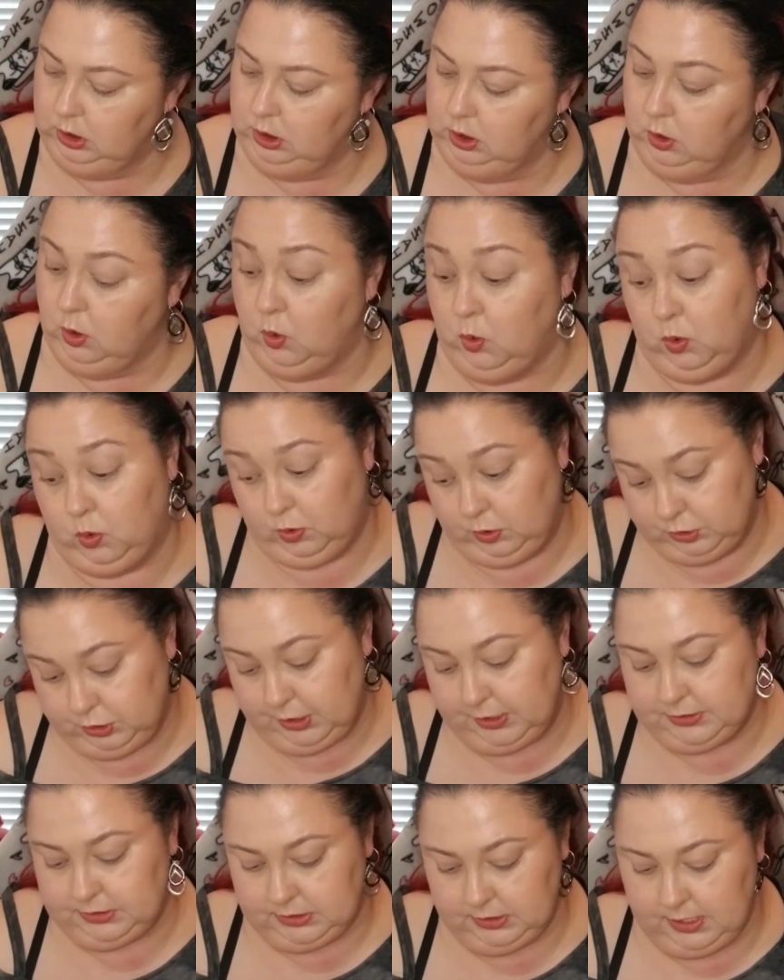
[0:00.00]
Or
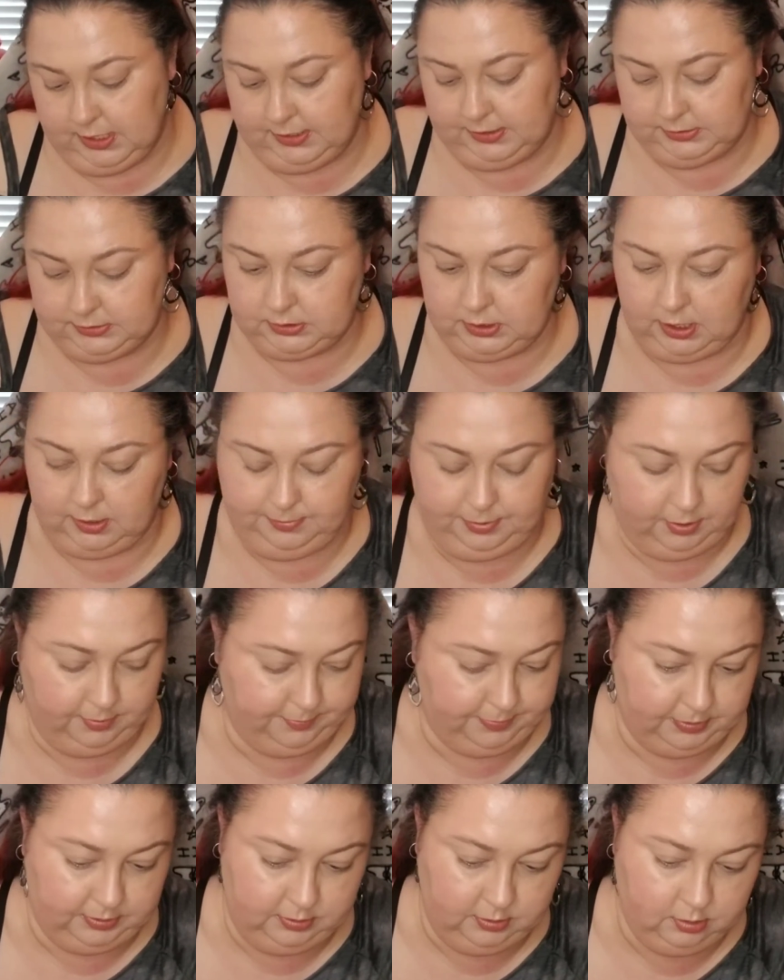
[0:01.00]
Jason has a
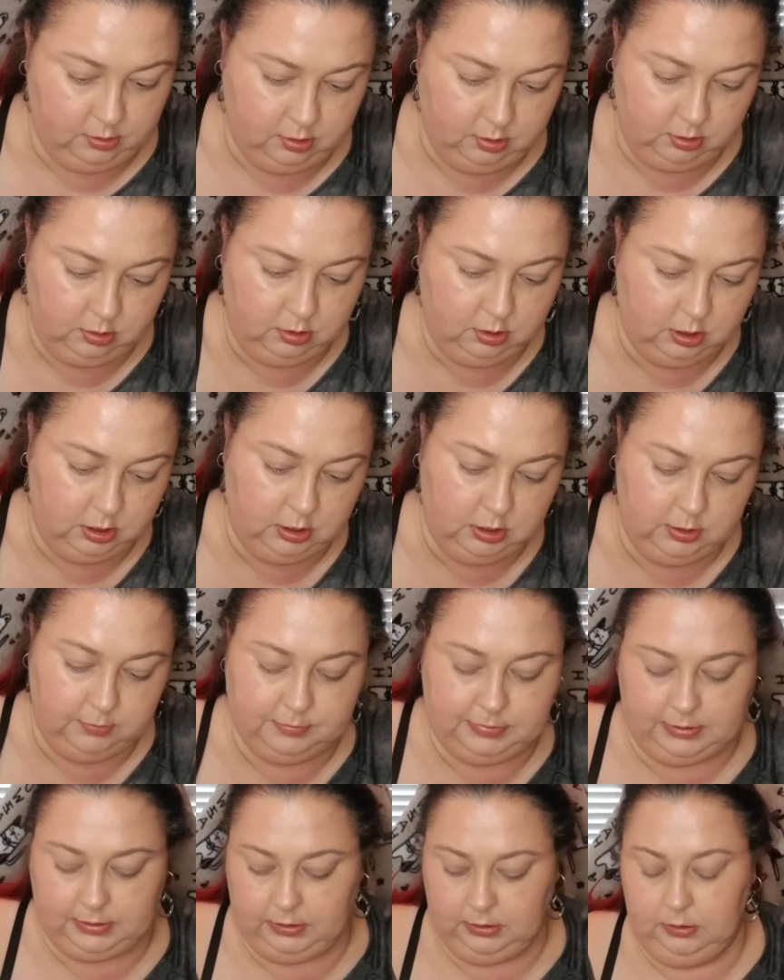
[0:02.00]
puppy,
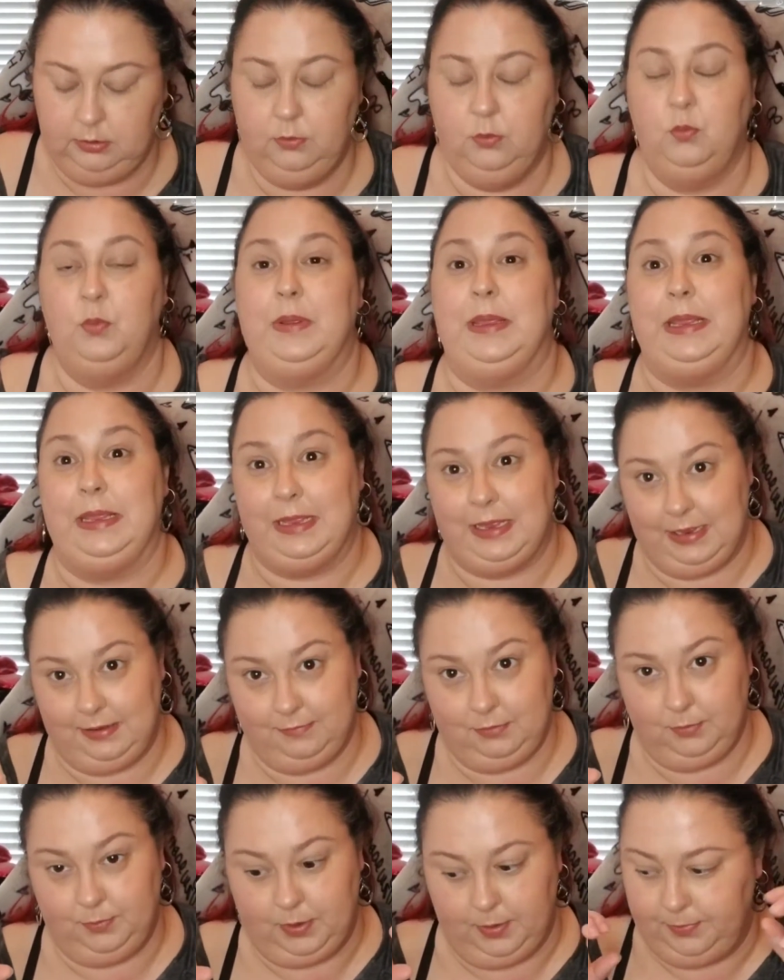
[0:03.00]
but we have
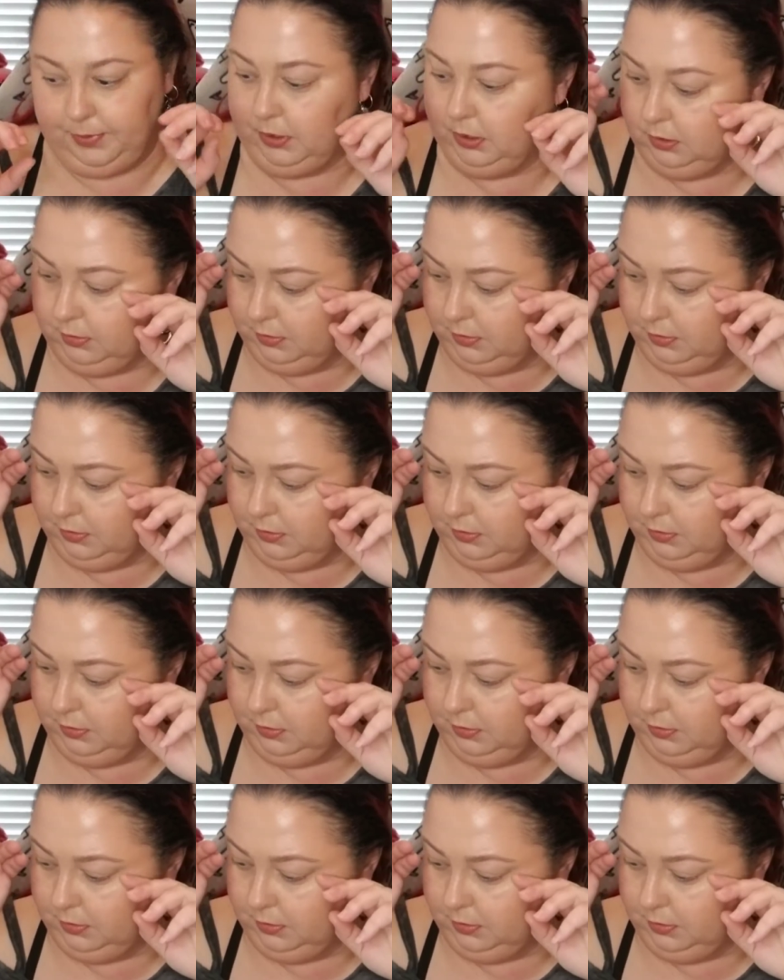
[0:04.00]
a puppy.